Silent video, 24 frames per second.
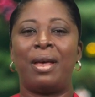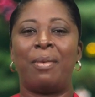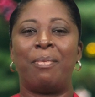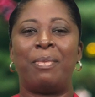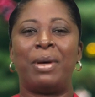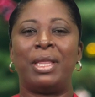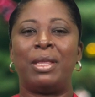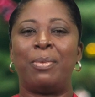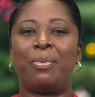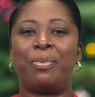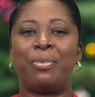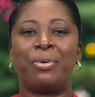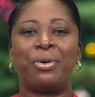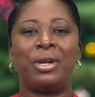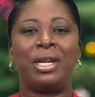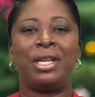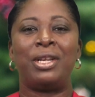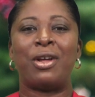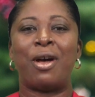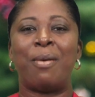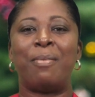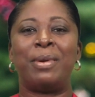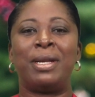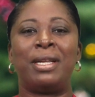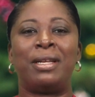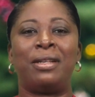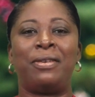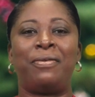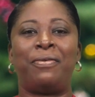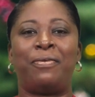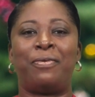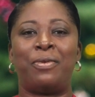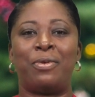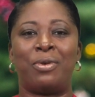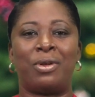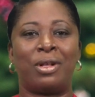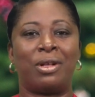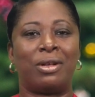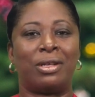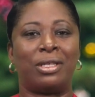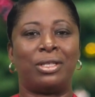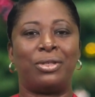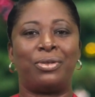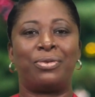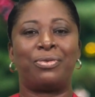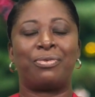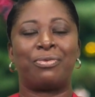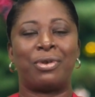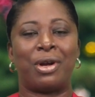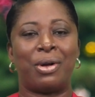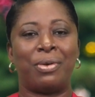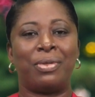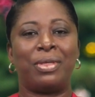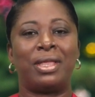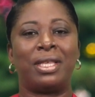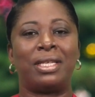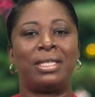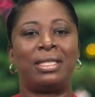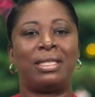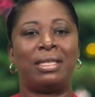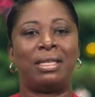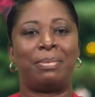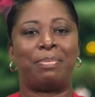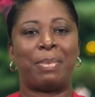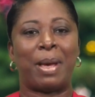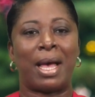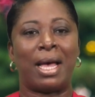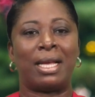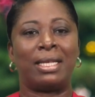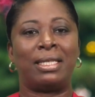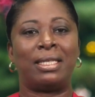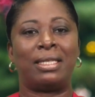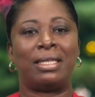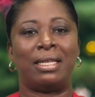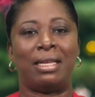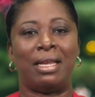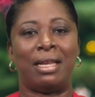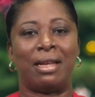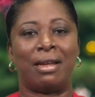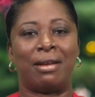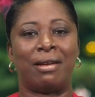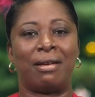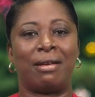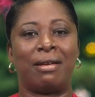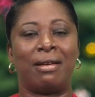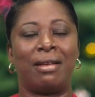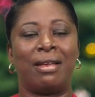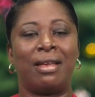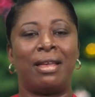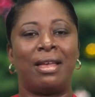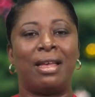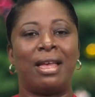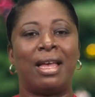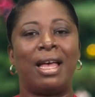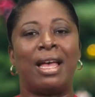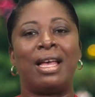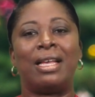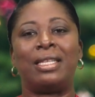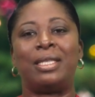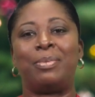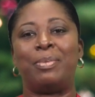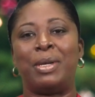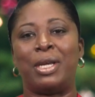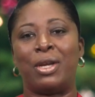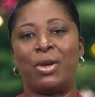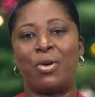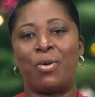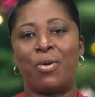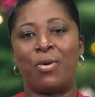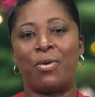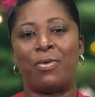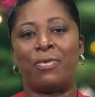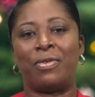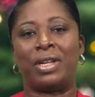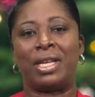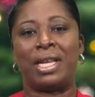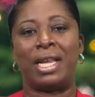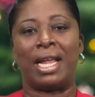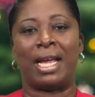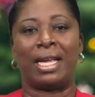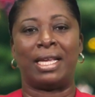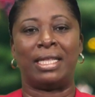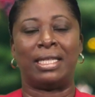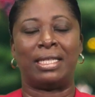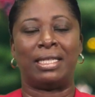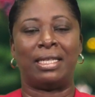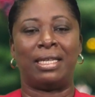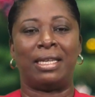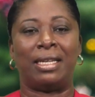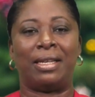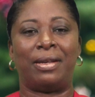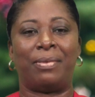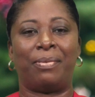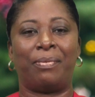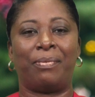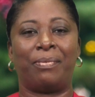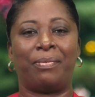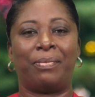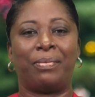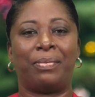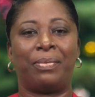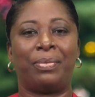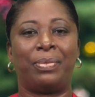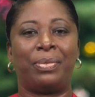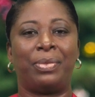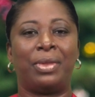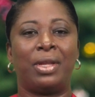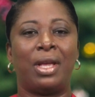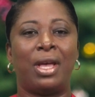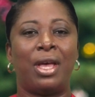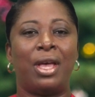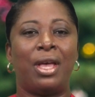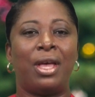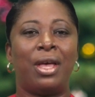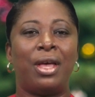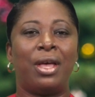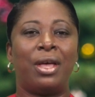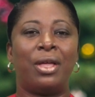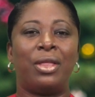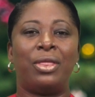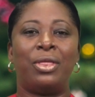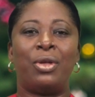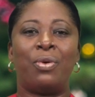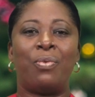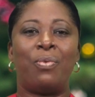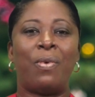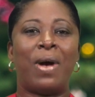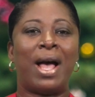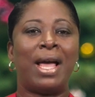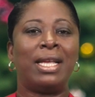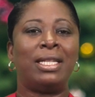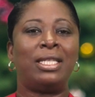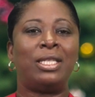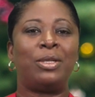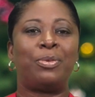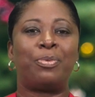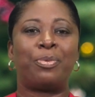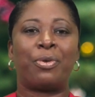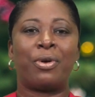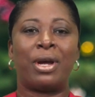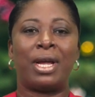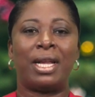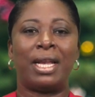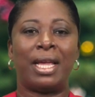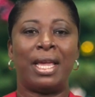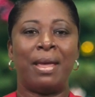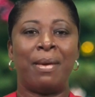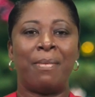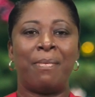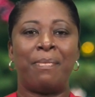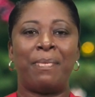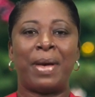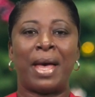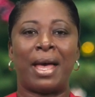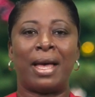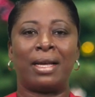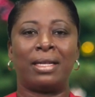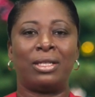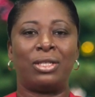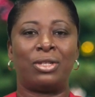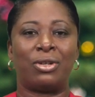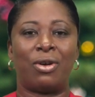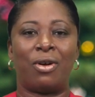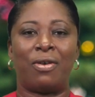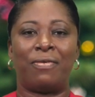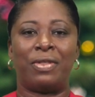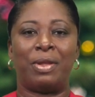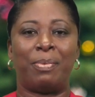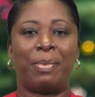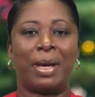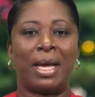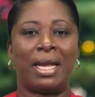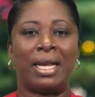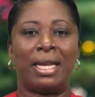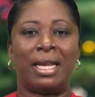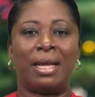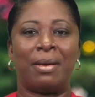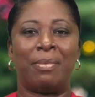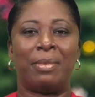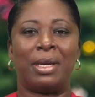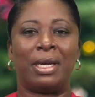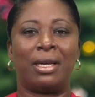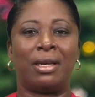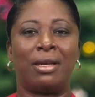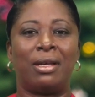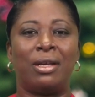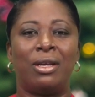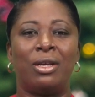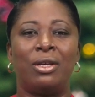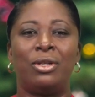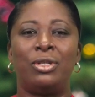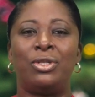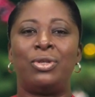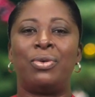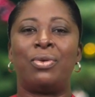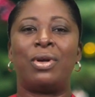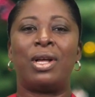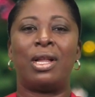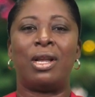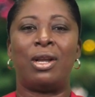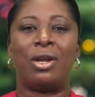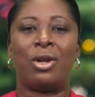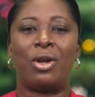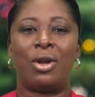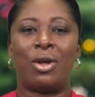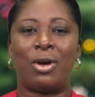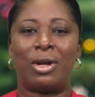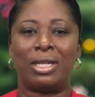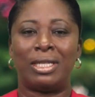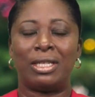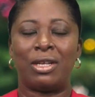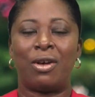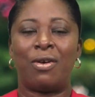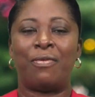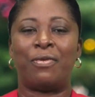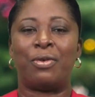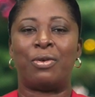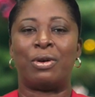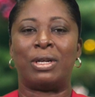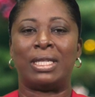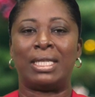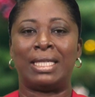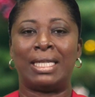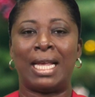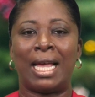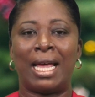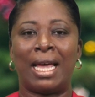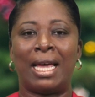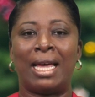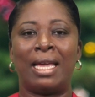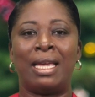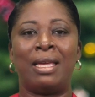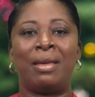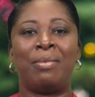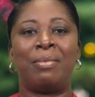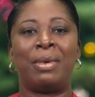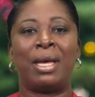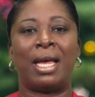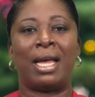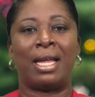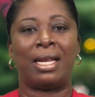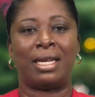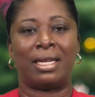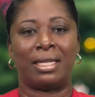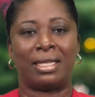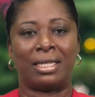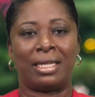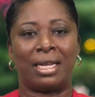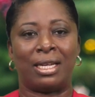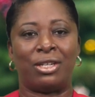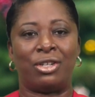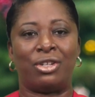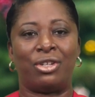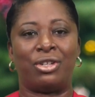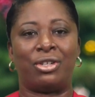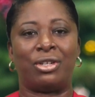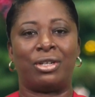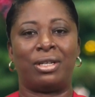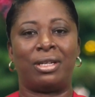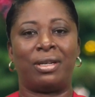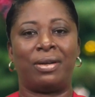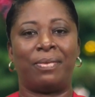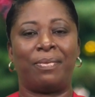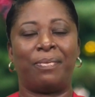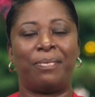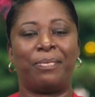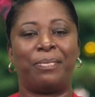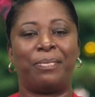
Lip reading: But the predominant focus throughout this past year has been COVID-19. The widespread impact of the pandemic took a lot of our time and attention.